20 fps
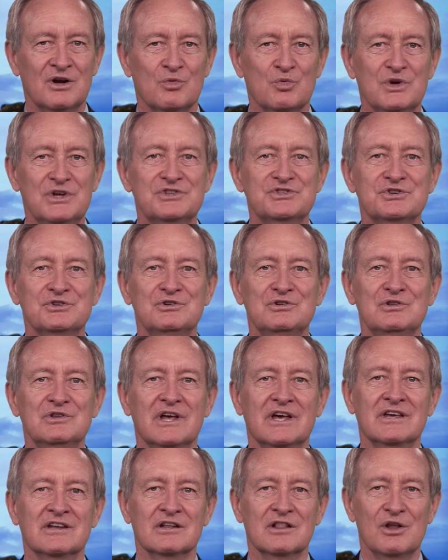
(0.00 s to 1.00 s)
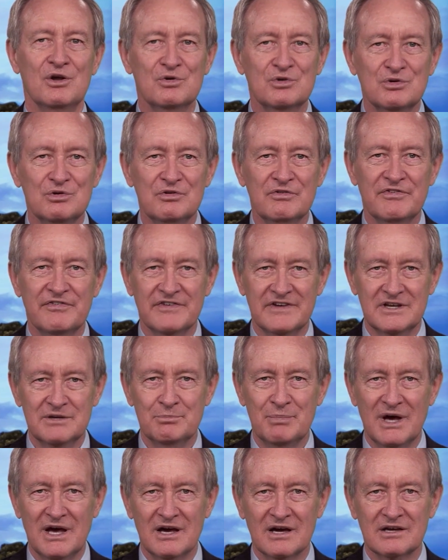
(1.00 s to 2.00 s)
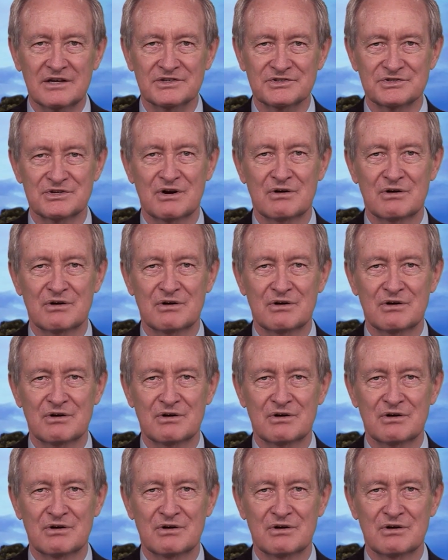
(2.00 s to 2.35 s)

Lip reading: regional and local feedback is